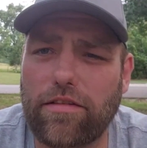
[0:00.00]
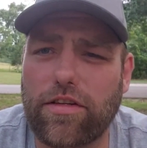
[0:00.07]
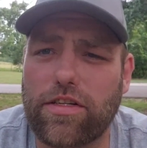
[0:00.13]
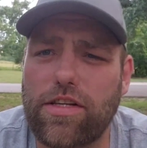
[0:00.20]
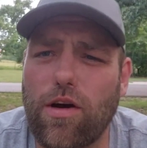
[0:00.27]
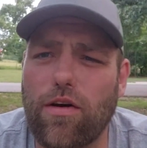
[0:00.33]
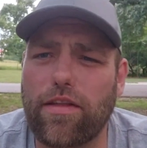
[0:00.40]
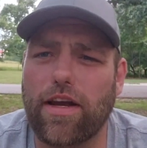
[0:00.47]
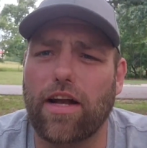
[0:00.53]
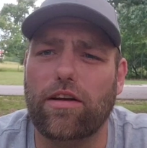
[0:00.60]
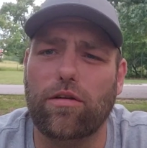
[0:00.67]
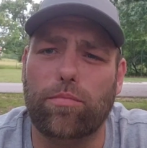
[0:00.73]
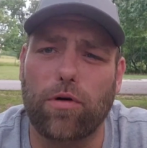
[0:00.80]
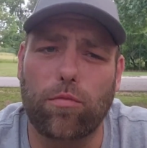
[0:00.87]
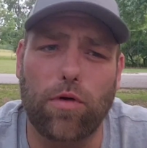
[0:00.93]
Just know that I
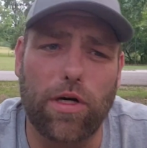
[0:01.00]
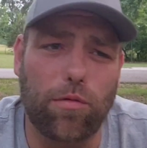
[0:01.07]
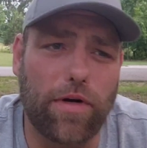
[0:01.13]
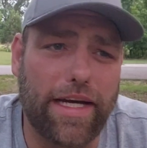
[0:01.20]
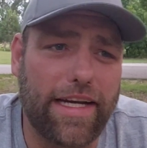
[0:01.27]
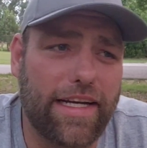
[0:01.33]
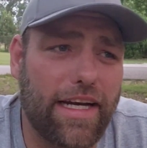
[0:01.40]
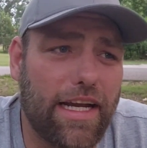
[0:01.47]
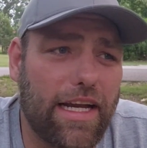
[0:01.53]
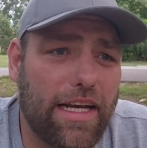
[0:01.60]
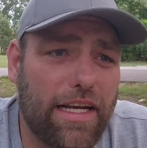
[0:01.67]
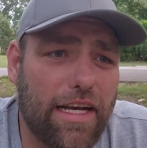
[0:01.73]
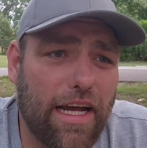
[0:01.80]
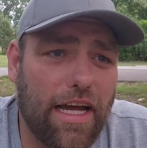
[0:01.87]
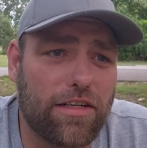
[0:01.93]
do pull my weight,
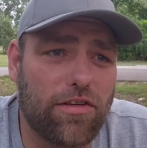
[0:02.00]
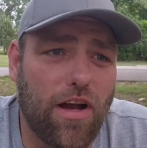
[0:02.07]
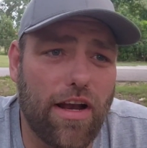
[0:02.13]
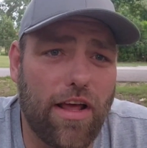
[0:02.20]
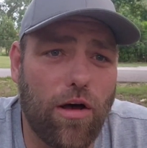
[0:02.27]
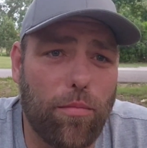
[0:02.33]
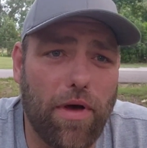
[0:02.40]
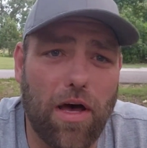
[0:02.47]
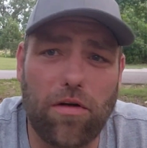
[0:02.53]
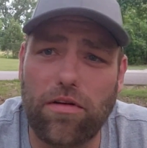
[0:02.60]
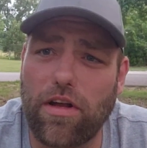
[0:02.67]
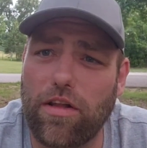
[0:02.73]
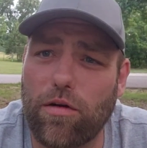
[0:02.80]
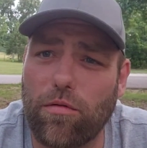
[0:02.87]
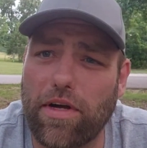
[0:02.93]
and I try to help out
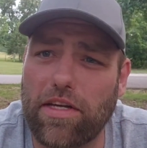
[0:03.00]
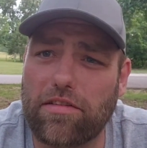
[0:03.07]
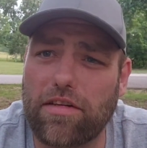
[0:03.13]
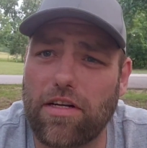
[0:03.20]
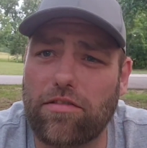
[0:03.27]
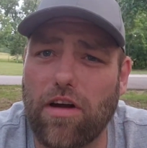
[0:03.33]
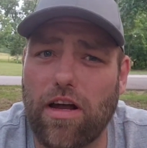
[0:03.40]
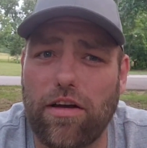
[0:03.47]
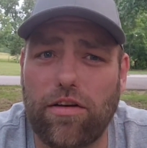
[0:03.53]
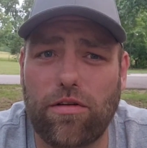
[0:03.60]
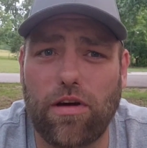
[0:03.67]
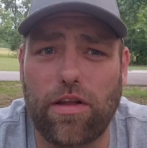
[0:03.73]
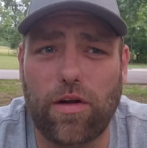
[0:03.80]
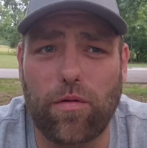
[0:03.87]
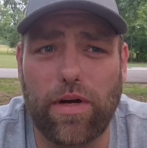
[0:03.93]
in other ways, and I try to
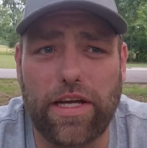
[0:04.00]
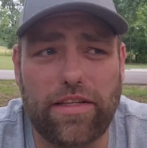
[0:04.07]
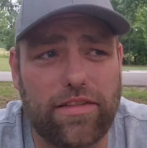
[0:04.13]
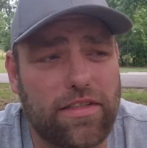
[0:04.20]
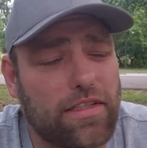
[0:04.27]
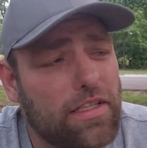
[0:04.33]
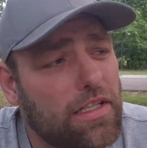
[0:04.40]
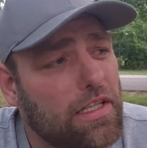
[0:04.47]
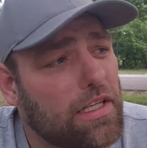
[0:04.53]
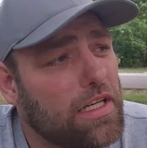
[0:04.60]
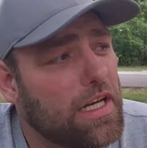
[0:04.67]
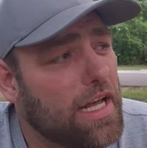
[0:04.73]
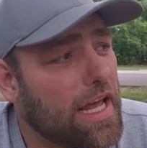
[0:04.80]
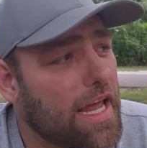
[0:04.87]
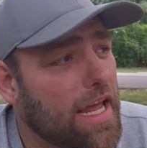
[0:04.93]
do other ways.
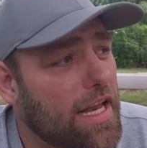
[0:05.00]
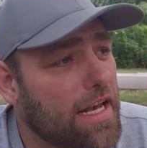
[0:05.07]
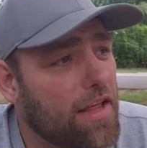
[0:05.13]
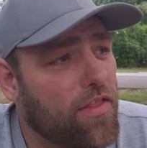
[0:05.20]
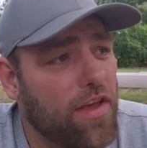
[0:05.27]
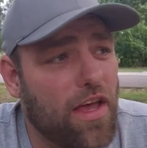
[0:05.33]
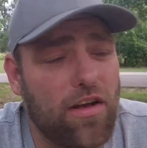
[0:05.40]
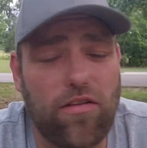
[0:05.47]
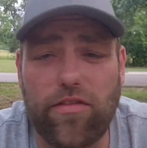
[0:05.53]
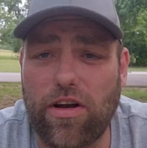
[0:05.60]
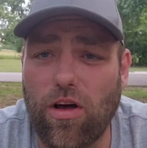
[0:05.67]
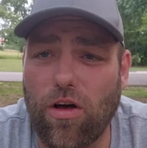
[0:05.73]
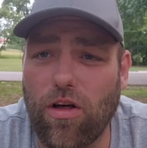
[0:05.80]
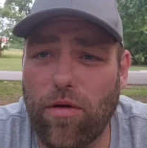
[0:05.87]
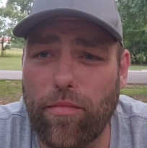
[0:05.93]
And at the end of it
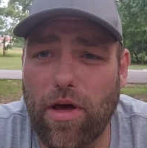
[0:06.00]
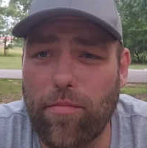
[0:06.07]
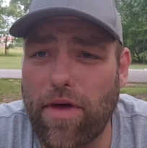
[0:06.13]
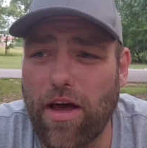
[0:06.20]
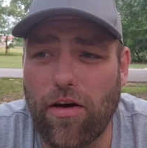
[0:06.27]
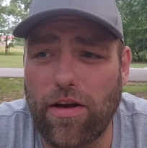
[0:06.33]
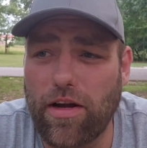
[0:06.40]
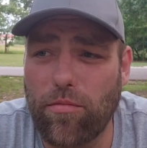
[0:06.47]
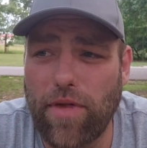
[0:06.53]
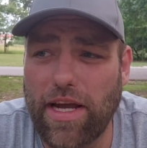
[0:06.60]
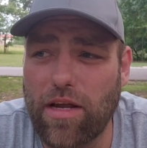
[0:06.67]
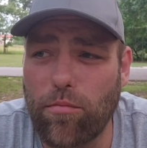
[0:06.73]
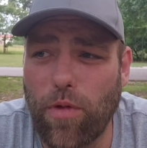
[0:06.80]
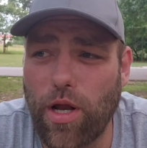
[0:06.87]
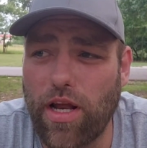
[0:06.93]
all, I'm not out here
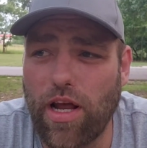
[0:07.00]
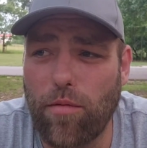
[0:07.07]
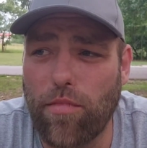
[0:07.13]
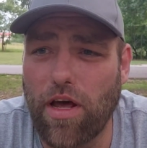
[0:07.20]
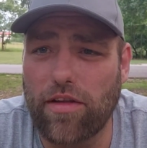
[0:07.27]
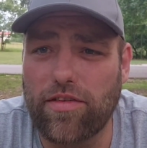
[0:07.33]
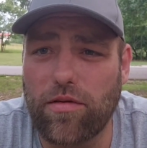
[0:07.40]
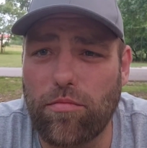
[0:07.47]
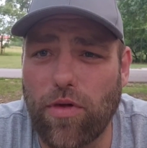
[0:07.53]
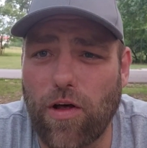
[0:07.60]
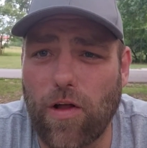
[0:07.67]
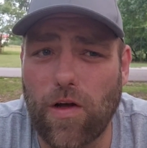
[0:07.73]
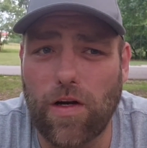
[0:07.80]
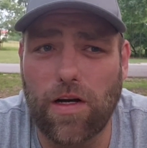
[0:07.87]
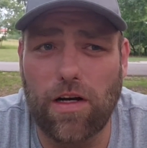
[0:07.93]
making money. I'm not some
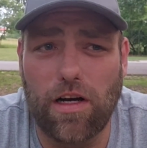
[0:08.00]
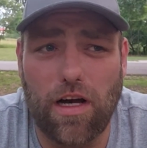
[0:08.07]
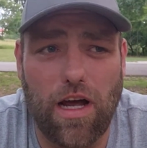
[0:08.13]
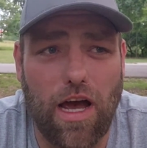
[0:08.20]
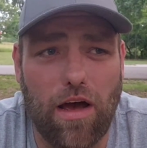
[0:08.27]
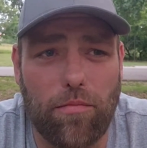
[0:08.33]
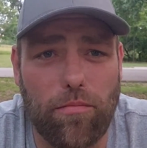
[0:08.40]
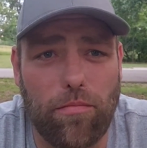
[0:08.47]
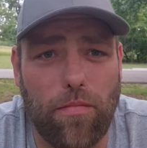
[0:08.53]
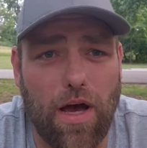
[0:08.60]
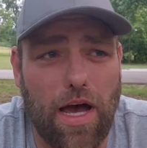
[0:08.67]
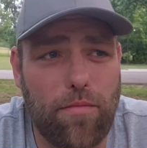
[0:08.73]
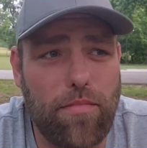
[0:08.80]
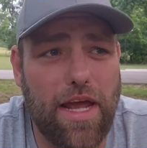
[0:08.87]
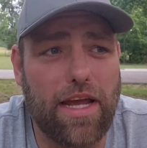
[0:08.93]
baller.
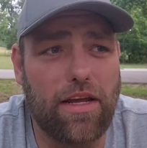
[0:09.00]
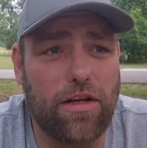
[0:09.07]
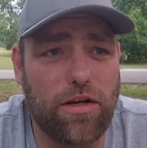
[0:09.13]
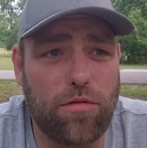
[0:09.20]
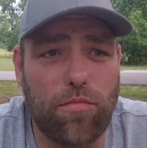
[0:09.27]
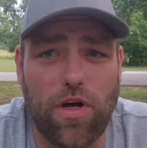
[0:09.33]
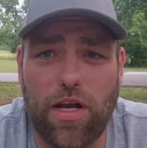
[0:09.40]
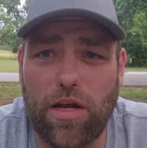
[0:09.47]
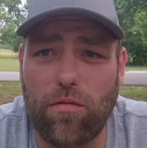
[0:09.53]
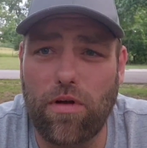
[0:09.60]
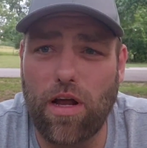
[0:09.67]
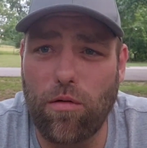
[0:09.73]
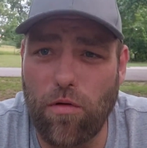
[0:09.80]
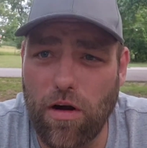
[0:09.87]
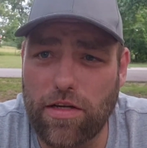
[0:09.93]
I make good money
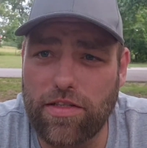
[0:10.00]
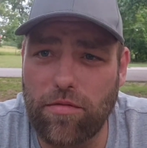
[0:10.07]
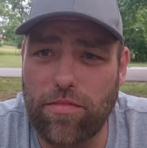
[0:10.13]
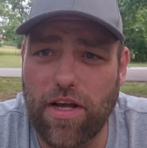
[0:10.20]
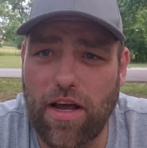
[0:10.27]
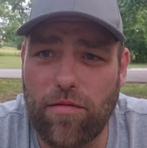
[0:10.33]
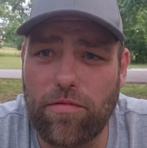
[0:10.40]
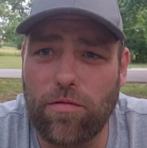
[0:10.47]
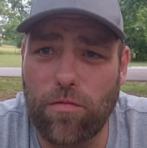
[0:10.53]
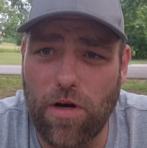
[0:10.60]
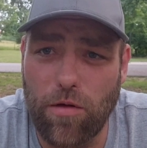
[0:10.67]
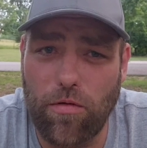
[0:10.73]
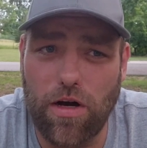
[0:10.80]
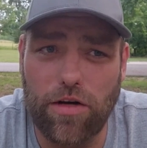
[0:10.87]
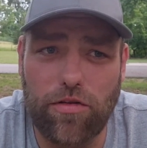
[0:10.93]
when I work sometimes and when
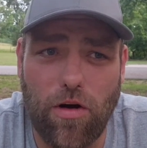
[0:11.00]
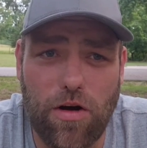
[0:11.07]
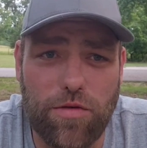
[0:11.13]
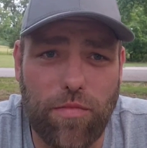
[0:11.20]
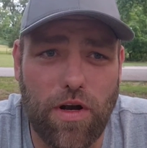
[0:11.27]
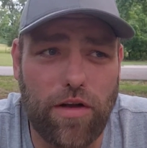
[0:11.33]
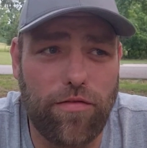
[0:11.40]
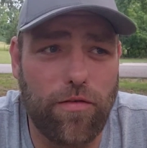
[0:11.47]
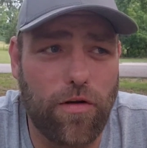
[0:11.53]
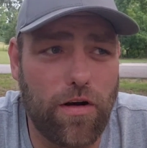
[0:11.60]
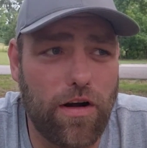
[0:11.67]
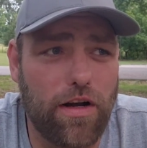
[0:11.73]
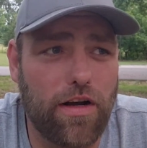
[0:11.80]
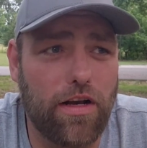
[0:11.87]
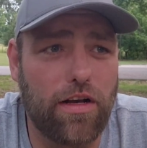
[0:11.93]
I want to charge money
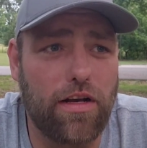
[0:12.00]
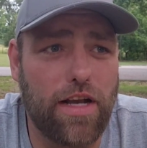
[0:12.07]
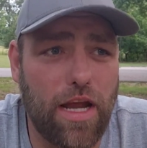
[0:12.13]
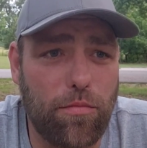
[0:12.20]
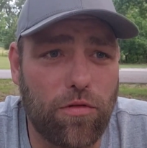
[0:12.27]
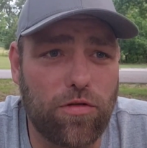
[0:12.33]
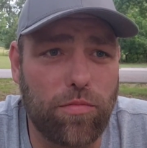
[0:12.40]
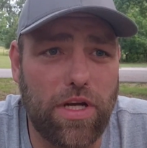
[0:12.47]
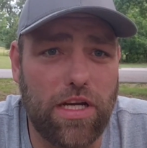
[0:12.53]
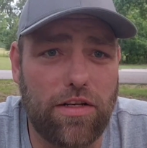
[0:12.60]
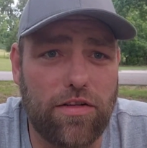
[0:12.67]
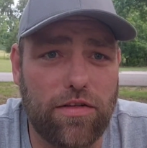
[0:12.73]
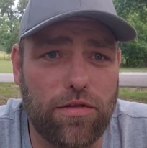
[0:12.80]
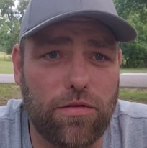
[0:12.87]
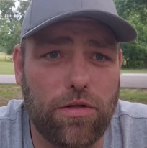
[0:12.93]
for it. And it enables me
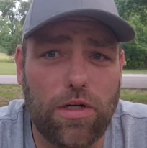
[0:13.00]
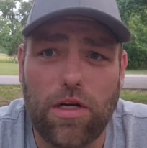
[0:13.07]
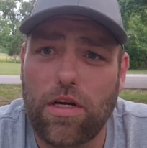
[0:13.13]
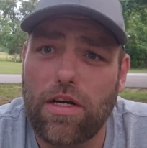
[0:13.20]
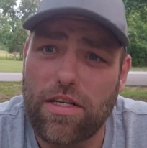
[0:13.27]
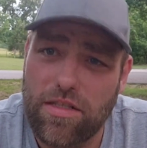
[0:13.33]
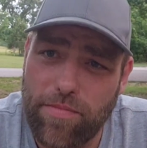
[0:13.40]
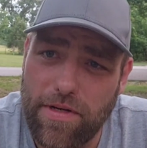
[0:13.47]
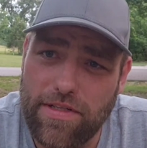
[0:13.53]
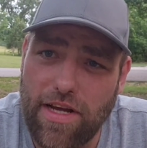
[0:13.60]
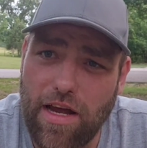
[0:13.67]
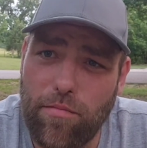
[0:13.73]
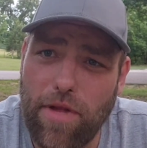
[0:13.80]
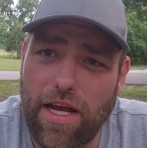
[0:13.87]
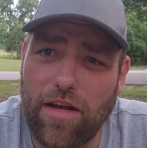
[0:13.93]
to spend
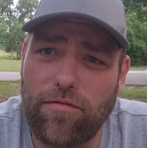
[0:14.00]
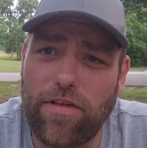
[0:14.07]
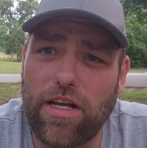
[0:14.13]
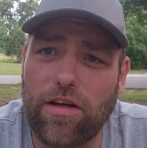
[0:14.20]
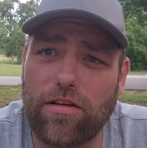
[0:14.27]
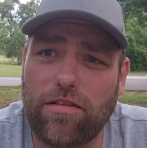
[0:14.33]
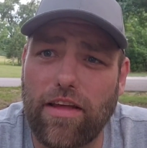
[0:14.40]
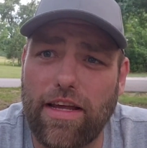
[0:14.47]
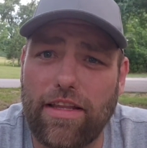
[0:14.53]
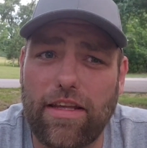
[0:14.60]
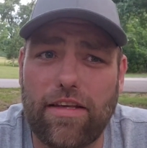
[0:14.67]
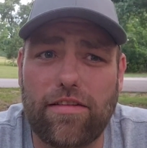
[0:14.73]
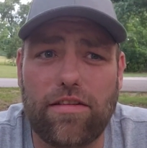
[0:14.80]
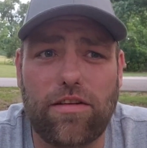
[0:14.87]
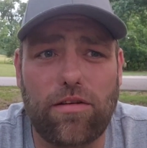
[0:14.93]
time making videos like
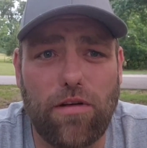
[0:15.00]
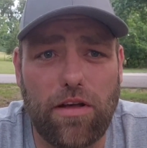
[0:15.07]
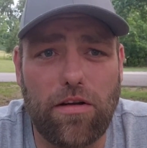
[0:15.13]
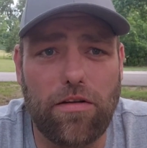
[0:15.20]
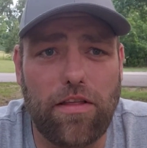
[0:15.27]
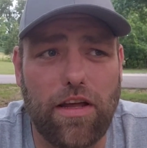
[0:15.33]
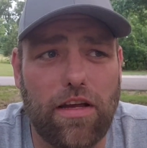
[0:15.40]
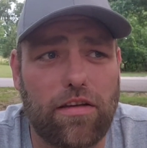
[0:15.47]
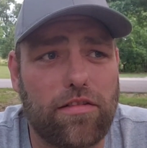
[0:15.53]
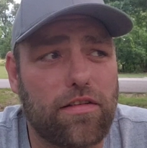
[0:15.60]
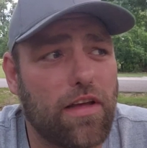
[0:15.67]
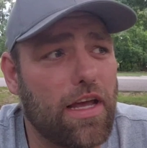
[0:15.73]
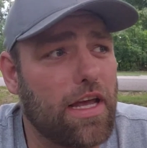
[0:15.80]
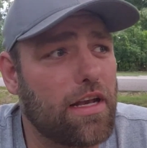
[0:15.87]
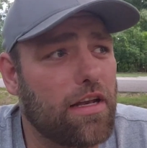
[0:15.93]
this and do other
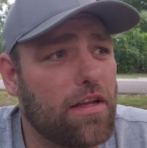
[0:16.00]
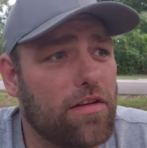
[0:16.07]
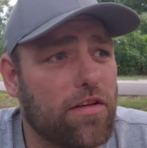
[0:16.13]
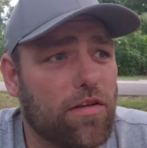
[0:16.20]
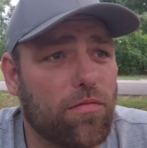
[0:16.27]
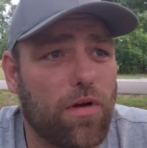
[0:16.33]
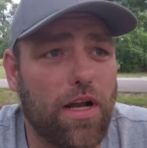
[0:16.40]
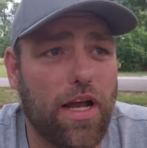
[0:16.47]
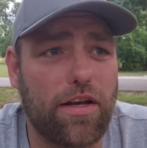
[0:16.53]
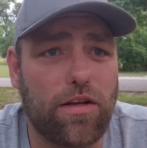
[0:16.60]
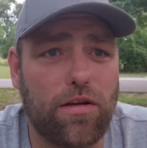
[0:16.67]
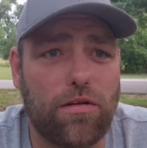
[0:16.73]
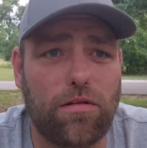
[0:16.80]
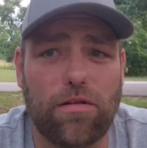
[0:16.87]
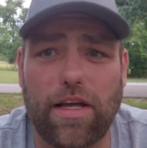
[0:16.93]
things. And it's just what I
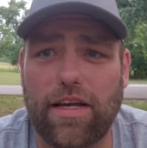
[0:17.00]
do.